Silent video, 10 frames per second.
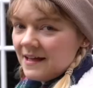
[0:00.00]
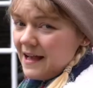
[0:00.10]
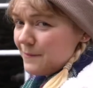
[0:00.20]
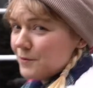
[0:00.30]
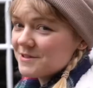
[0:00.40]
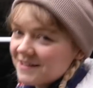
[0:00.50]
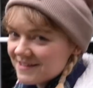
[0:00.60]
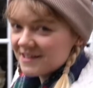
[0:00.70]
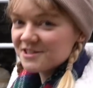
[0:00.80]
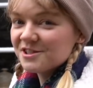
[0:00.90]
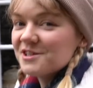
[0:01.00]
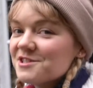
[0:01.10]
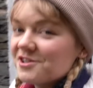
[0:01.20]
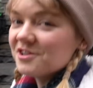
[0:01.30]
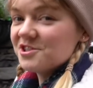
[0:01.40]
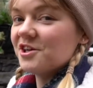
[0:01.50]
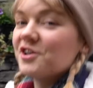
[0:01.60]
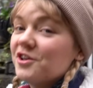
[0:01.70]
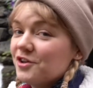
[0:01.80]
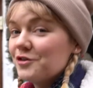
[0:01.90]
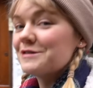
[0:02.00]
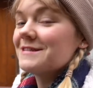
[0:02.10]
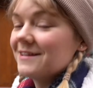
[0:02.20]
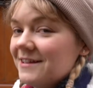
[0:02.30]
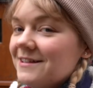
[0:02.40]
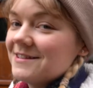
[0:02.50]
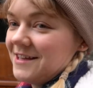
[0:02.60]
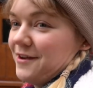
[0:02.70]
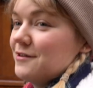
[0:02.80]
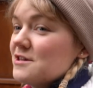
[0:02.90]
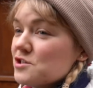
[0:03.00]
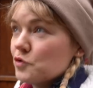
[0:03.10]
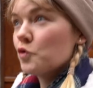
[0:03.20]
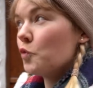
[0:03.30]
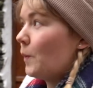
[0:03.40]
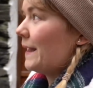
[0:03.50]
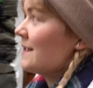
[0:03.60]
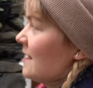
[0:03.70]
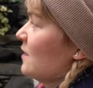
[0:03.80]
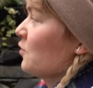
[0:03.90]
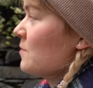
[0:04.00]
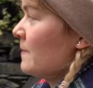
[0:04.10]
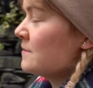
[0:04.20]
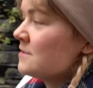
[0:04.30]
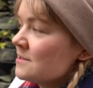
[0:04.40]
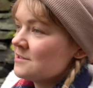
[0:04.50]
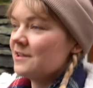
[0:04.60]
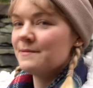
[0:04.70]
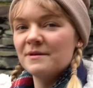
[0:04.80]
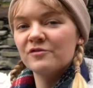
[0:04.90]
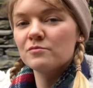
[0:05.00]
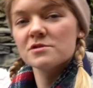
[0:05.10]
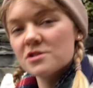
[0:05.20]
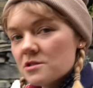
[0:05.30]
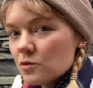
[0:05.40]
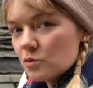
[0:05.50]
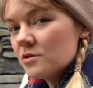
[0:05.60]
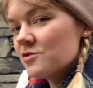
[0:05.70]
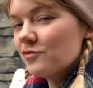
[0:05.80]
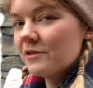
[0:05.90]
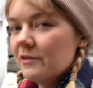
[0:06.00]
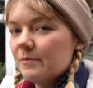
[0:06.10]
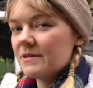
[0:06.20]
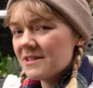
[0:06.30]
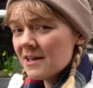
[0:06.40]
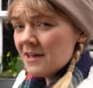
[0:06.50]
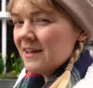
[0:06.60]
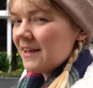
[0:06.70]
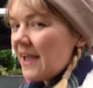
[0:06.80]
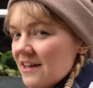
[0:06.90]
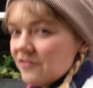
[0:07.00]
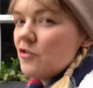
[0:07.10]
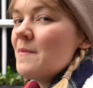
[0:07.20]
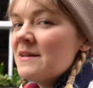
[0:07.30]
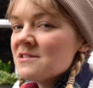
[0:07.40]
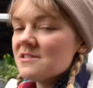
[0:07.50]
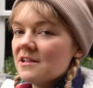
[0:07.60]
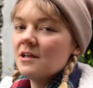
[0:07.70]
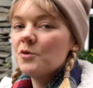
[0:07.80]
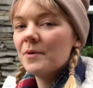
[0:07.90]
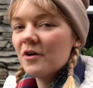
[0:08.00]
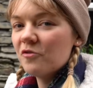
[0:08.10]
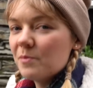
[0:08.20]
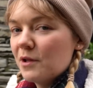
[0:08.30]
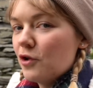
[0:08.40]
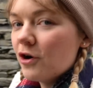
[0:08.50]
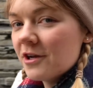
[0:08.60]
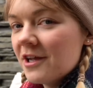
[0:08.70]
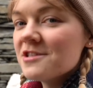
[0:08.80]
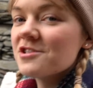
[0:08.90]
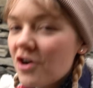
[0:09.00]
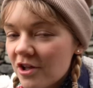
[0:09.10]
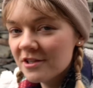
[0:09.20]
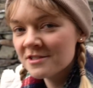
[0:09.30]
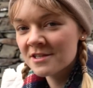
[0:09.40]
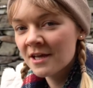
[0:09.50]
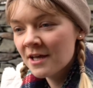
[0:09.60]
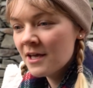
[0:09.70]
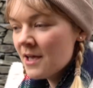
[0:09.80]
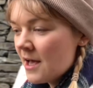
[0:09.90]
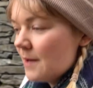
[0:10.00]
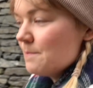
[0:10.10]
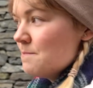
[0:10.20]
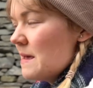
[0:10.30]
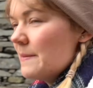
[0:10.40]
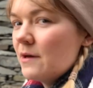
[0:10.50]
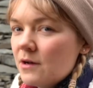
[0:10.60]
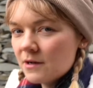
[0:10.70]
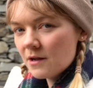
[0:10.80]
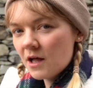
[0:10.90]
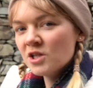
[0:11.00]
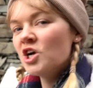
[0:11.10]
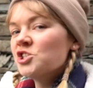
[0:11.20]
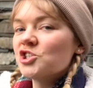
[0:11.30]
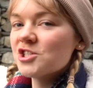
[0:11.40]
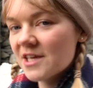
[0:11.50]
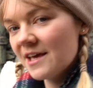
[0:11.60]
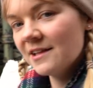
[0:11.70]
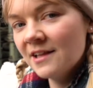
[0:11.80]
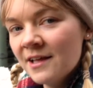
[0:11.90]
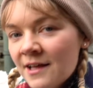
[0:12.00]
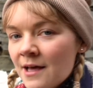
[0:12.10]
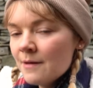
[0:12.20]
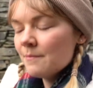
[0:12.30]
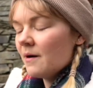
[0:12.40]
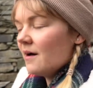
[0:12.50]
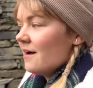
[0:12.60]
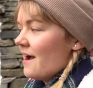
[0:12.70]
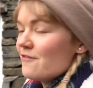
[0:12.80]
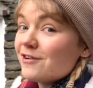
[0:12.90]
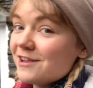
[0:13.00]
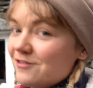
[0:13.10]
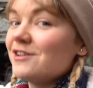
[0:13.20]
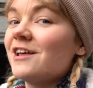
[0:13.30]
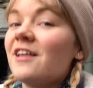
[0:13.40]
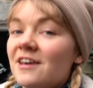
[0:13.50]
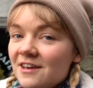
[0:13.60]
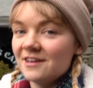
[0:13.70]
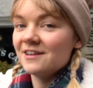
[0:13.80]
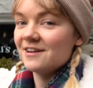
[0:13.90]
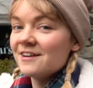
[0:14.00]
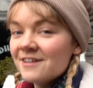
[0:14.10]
Ambleside is actually such a cute little town. It's so quaint and all the buildings are like made from stone. It's really, really pretty. Kind of reminds us a little bit of Pitlochry in Scotland, maybe on a larger scale, but I really, really like it here.